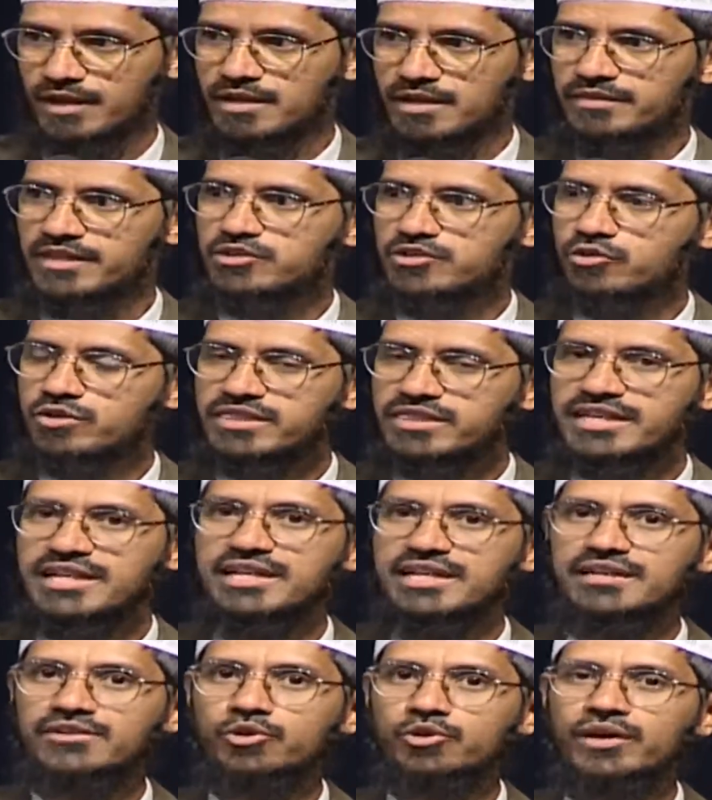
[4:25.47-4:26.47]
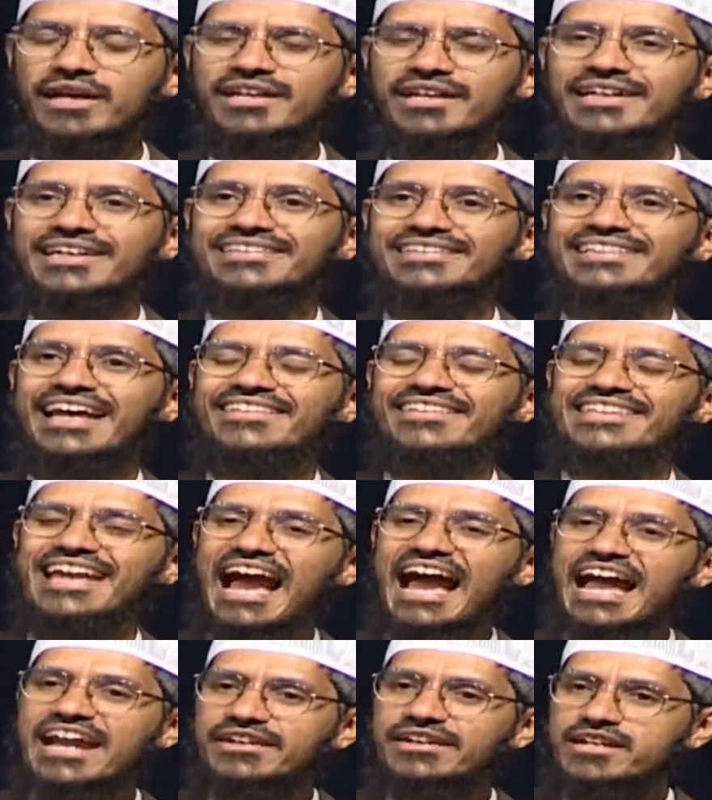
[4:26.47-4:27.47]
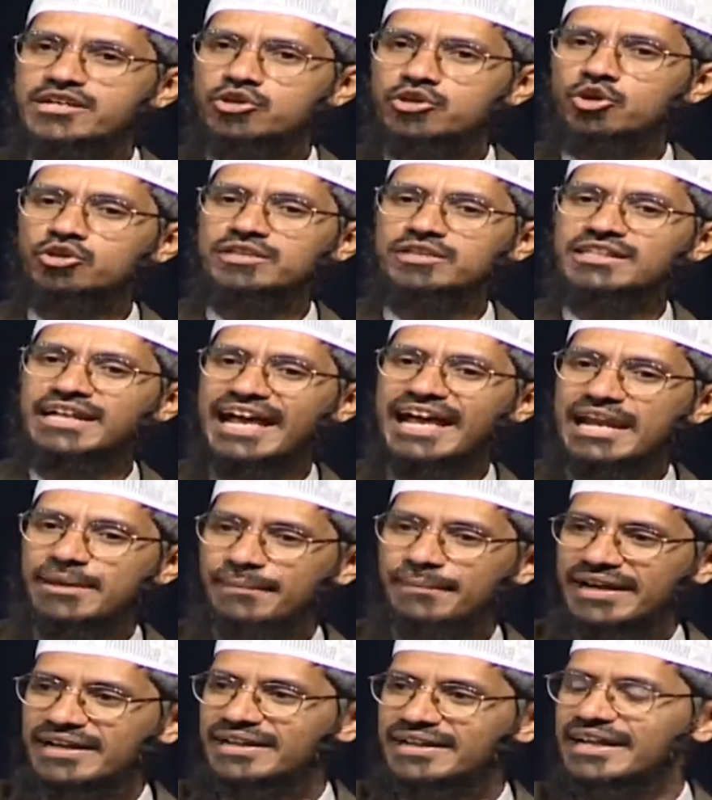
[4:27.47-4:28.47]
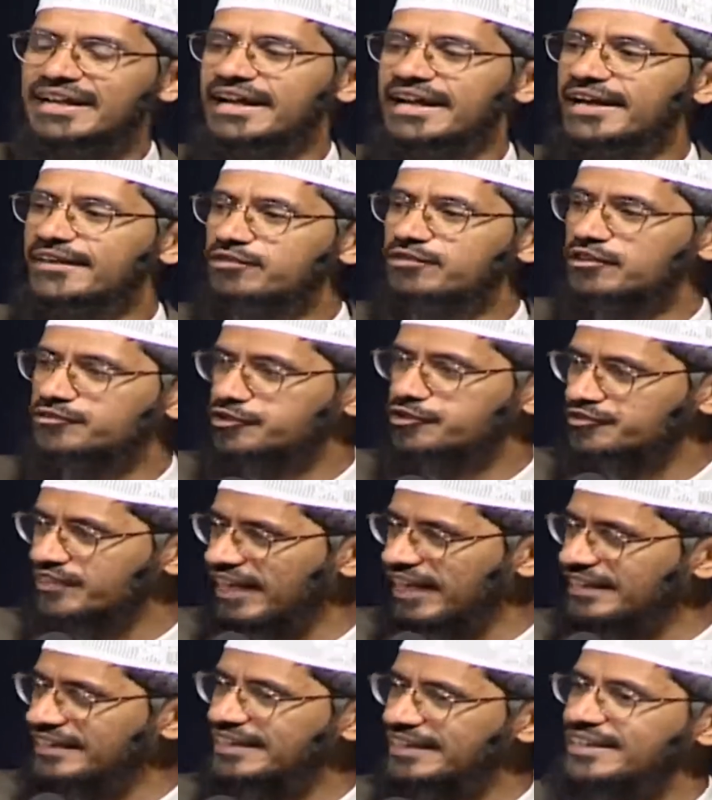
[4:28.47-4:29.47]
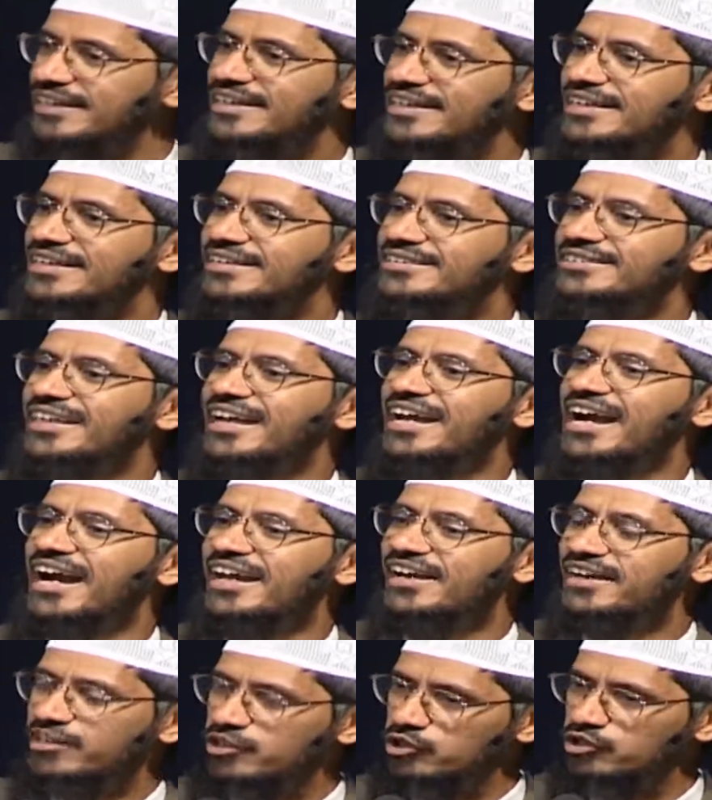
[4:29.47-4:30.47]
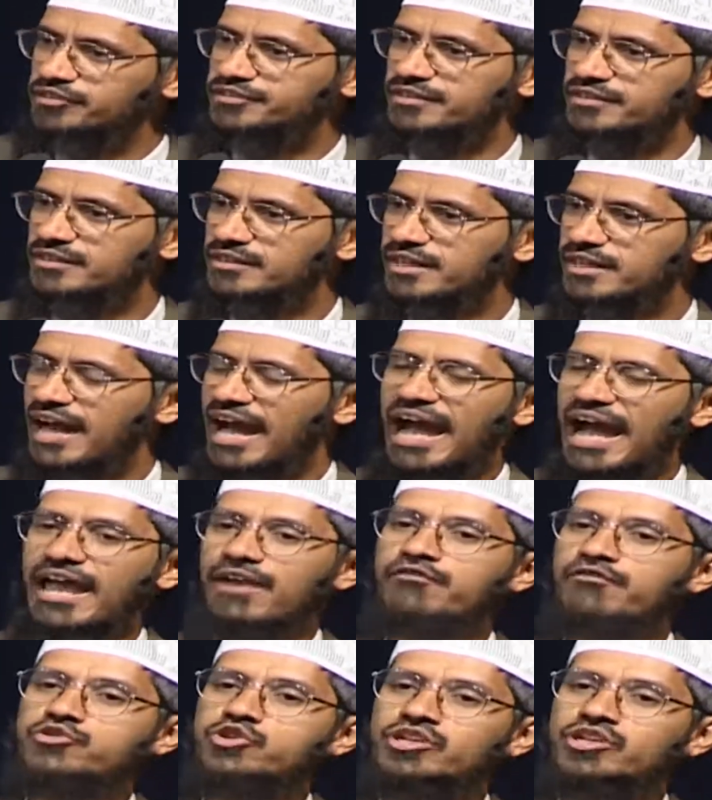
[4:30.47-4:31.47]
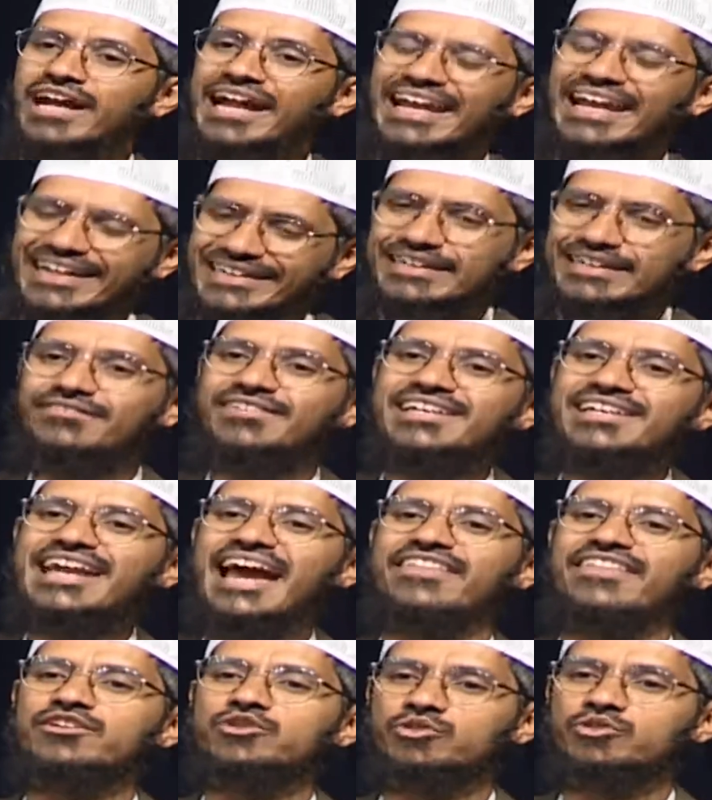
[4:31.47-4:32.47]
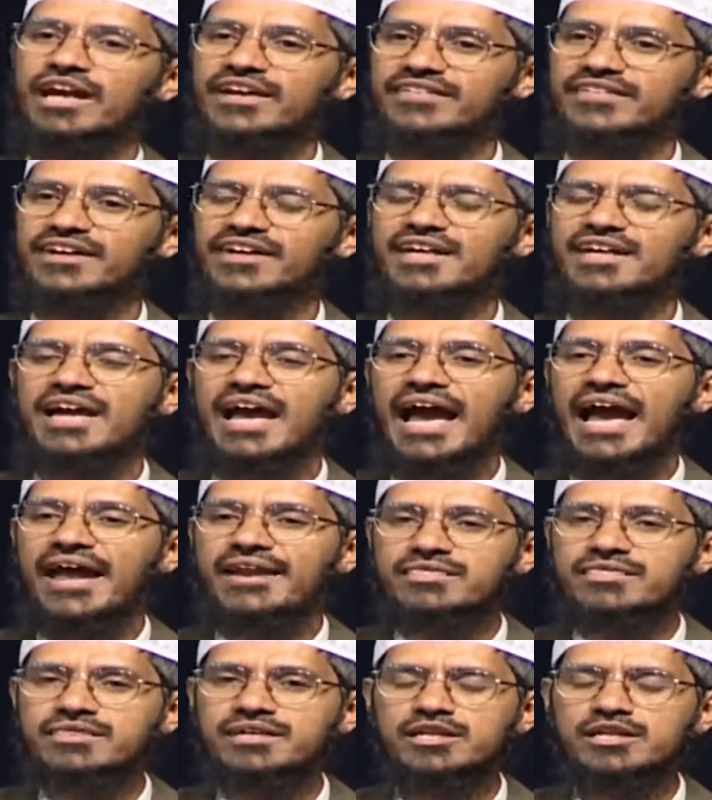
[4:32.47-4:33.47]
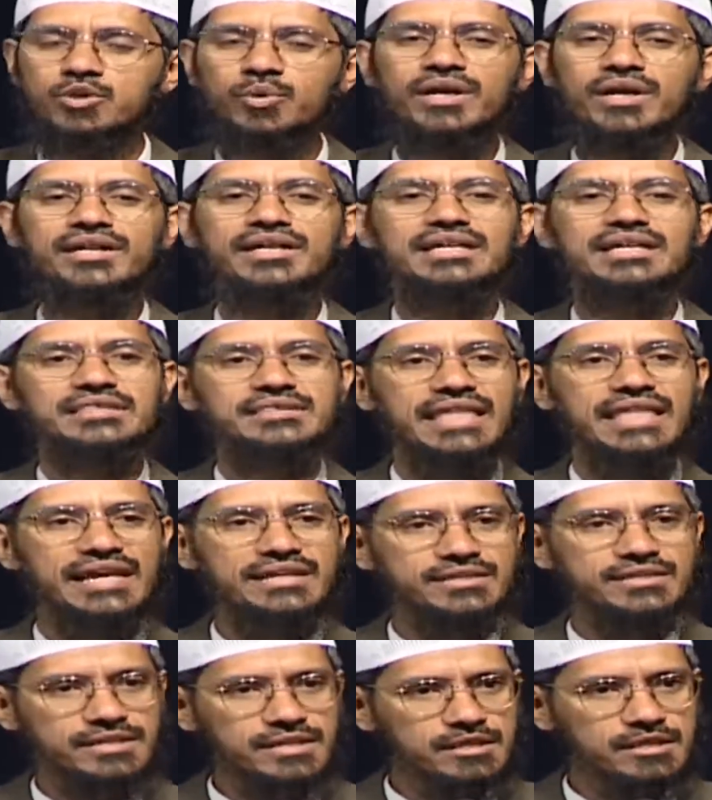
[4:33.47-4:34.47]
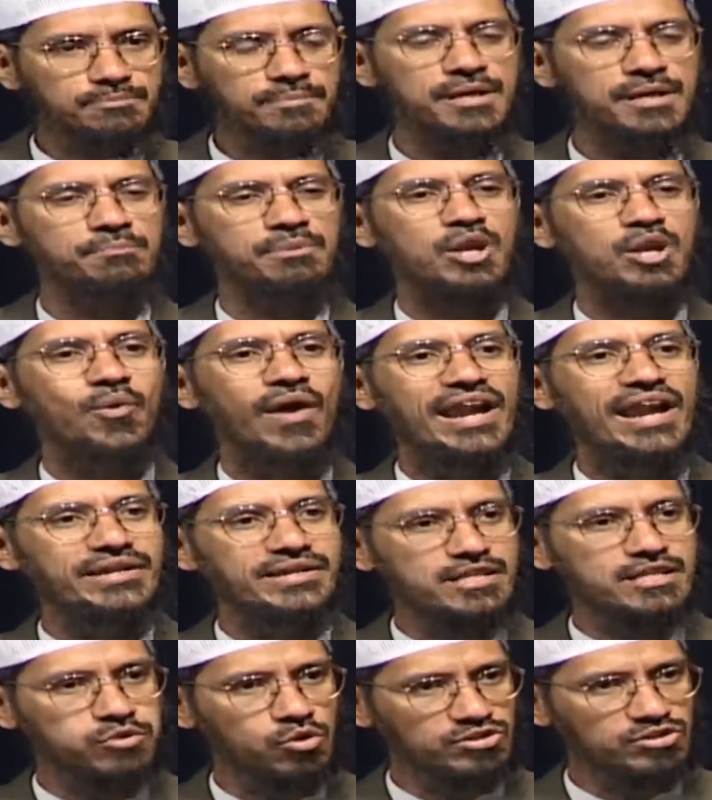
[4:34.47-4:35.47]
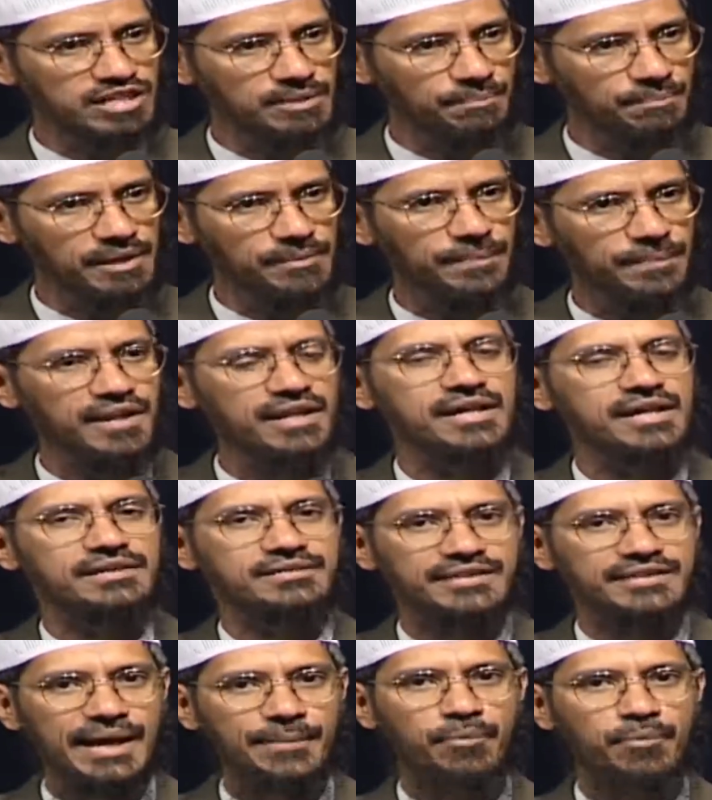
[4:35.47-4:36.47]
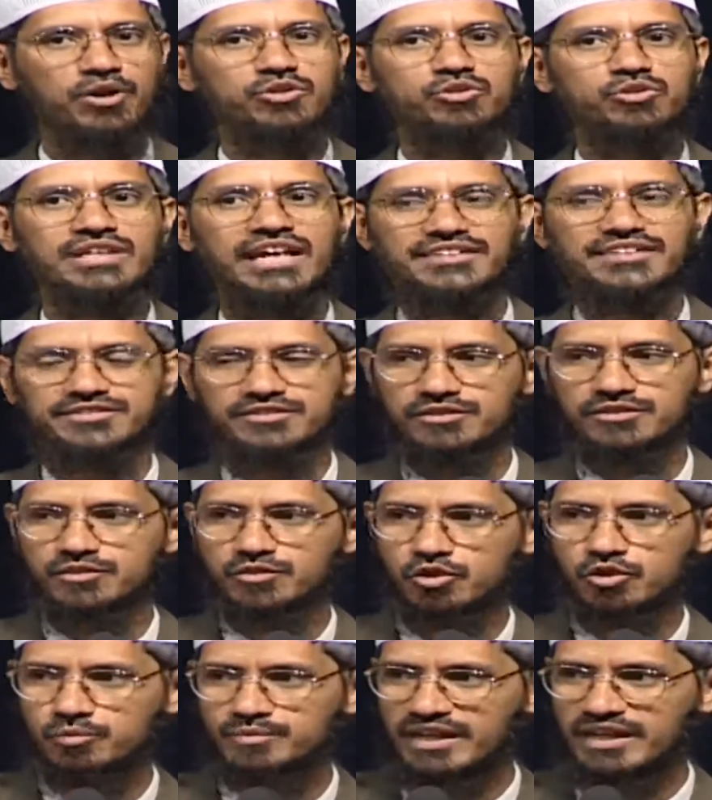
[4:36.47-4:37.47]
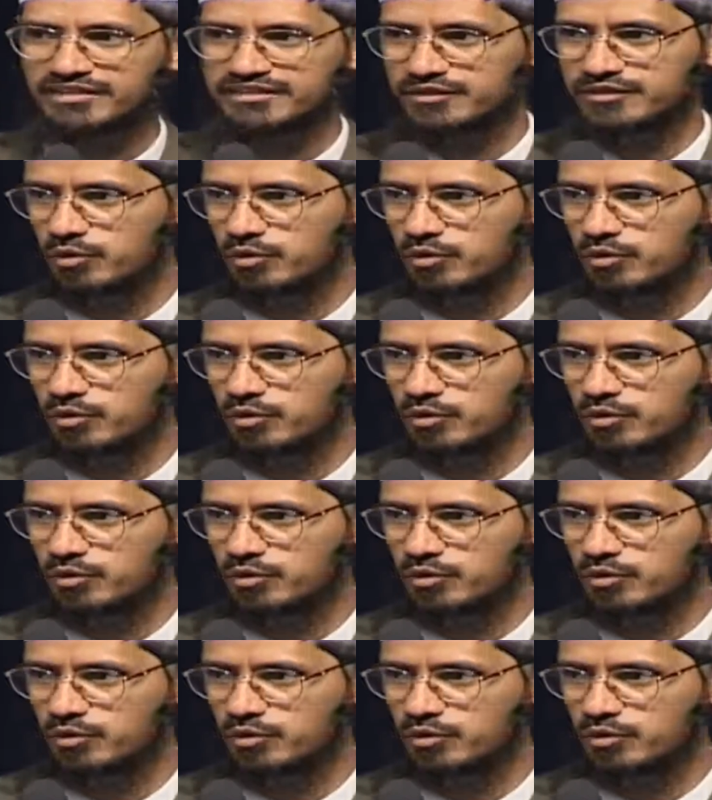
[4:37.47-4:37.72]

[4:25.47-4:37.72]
They should see to it that the antisocial element in the society, they are reduced, and we should collectively gather together and see to it that these people, who are antisocial people, they are brought to task. Hope that answers the